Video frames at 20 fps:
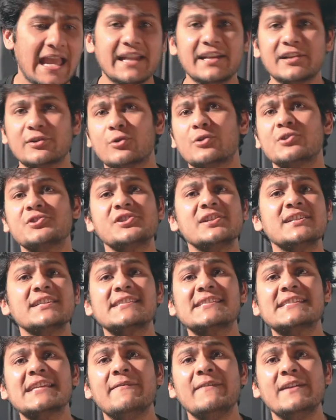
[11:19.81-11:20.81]
And the torsion
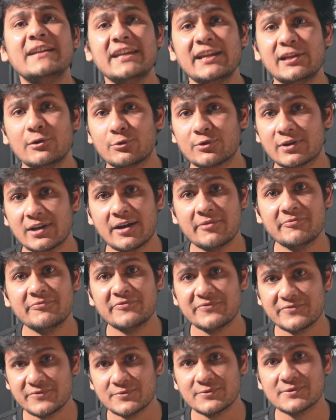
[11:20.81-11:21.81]
is 70 kilogram
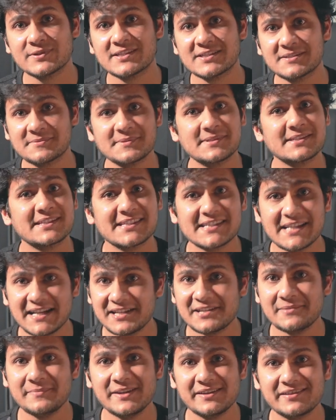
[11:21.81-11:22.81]
force per
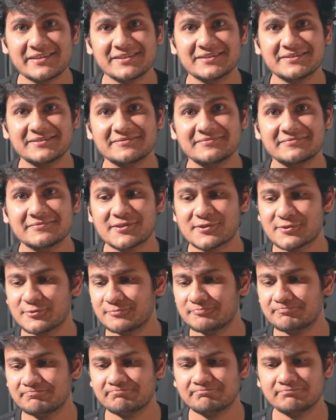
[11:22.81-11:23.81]
centimeter.
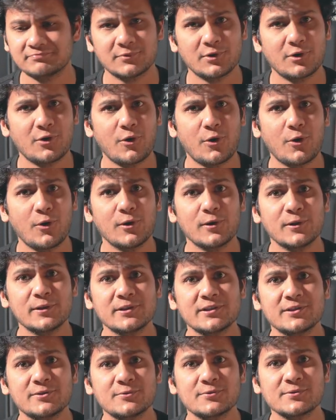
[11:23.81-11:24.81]
So
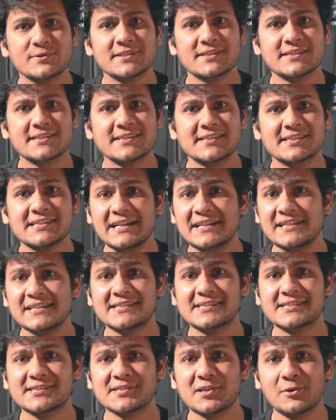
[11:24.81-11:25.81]
all those
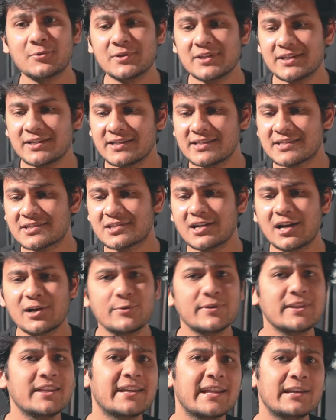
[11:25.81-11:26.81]
scientists out there, start
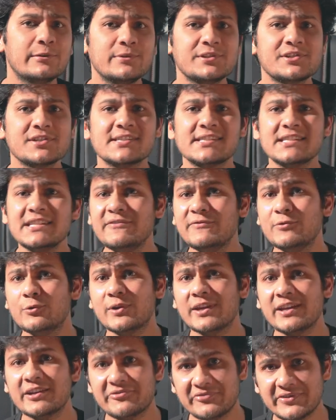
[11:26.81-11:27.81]
doing the calculation, see if your
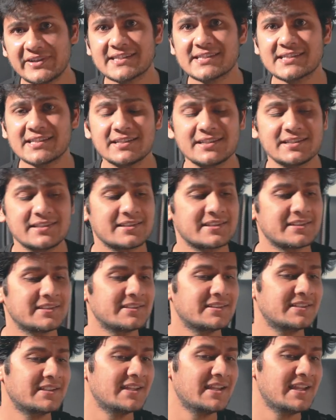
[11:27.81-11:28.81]
gear fits it.
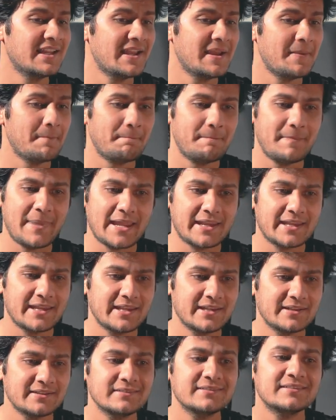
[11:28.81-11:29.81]

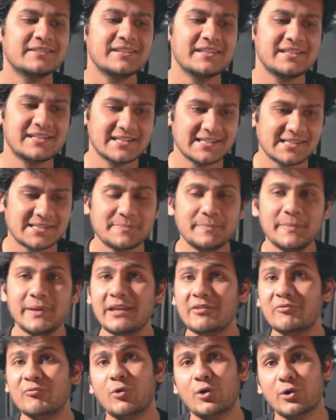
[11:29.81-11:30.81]
Packing details,
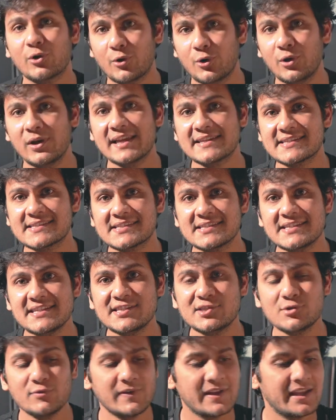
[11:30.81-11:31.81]
meaning what all
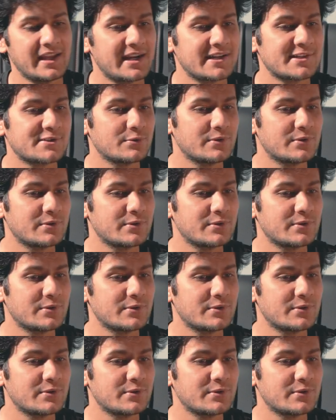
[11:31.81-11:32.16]
accessories you will get.